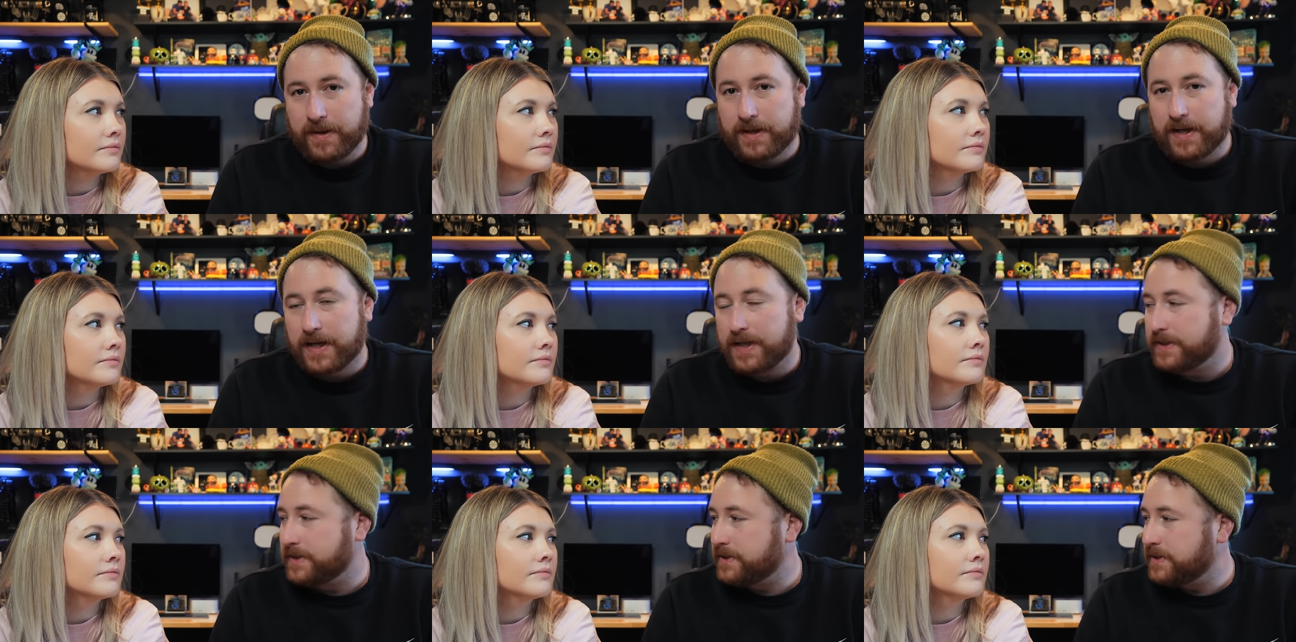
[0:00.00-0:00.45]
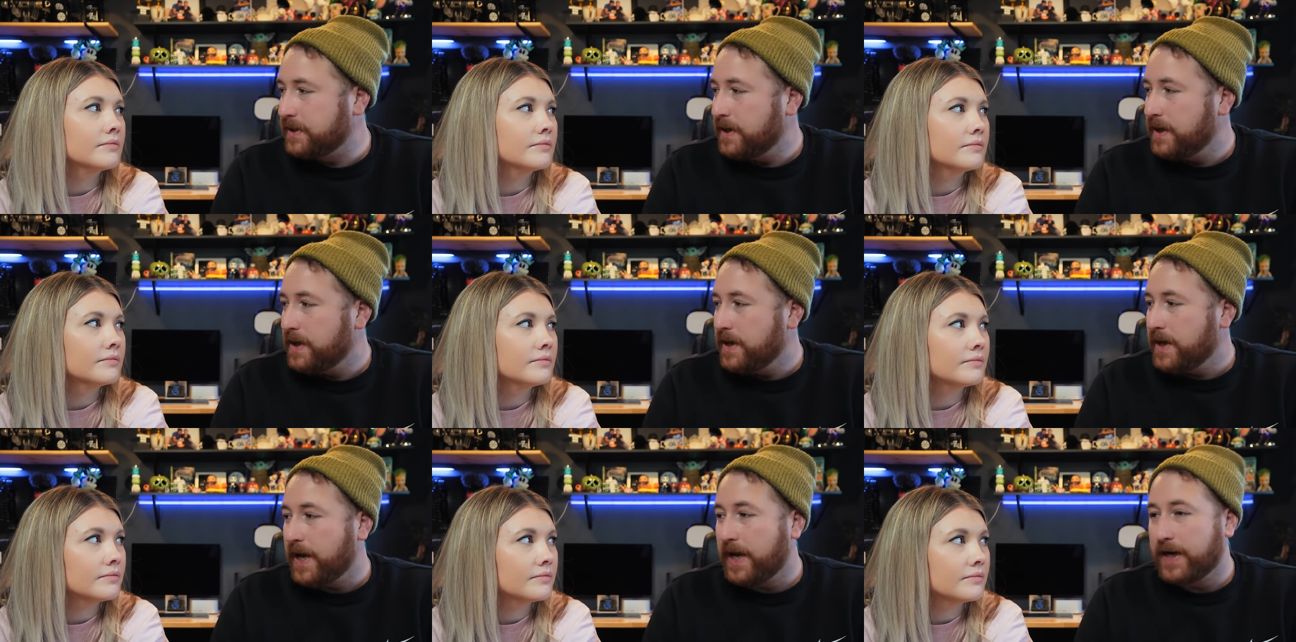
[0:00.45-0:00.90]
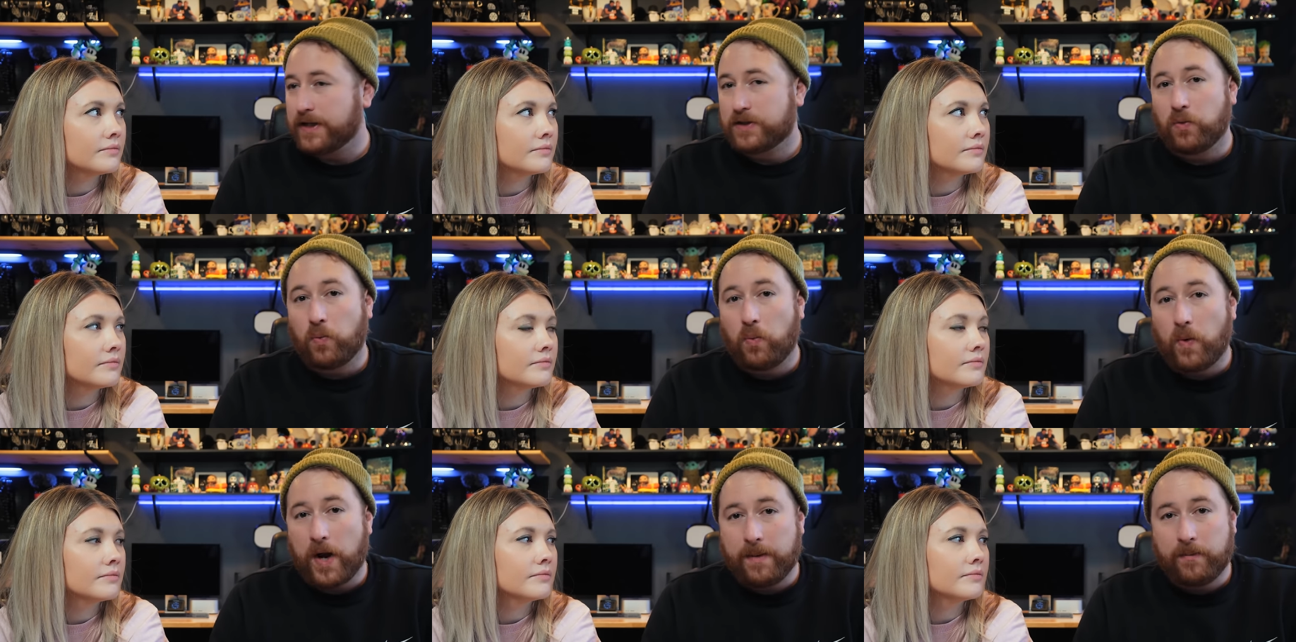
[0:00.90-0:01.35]
Speaker 1: because it's
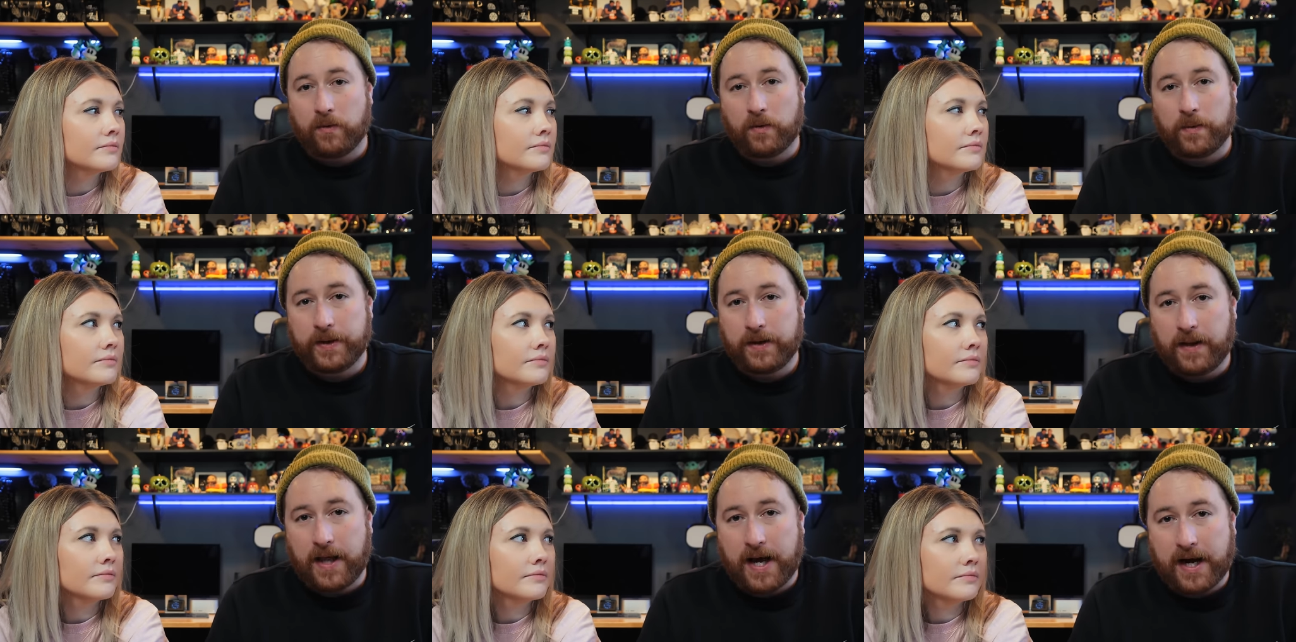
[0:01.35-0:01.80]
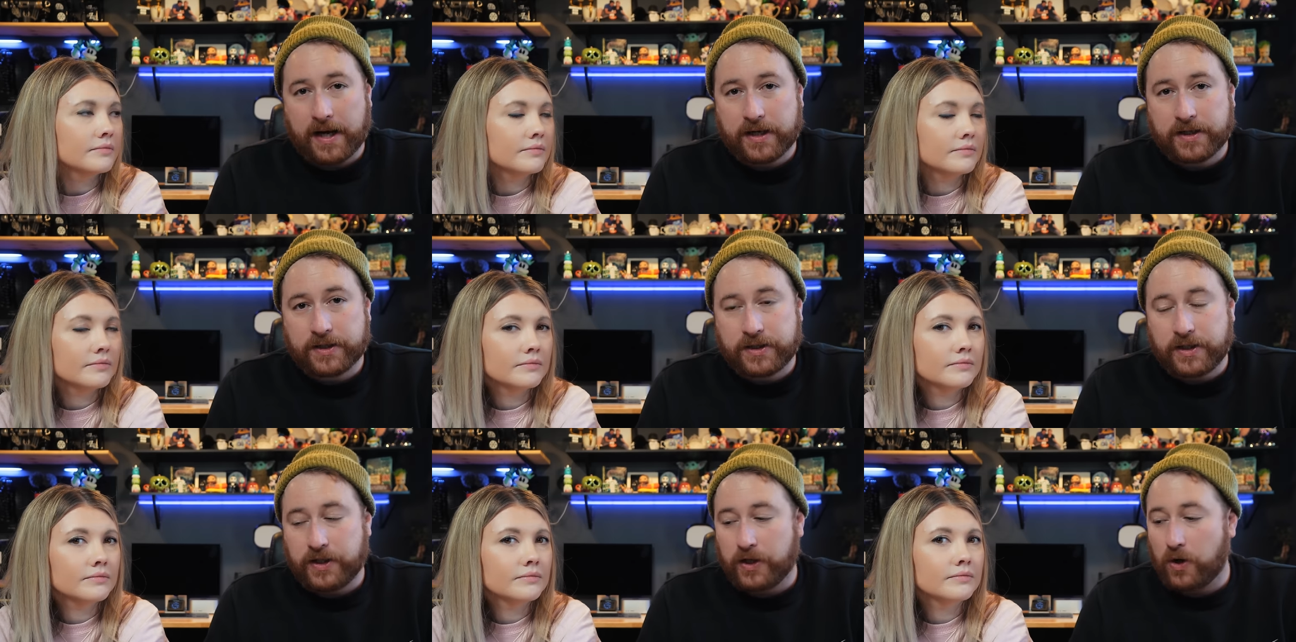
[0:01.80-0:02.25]
way more relaxed.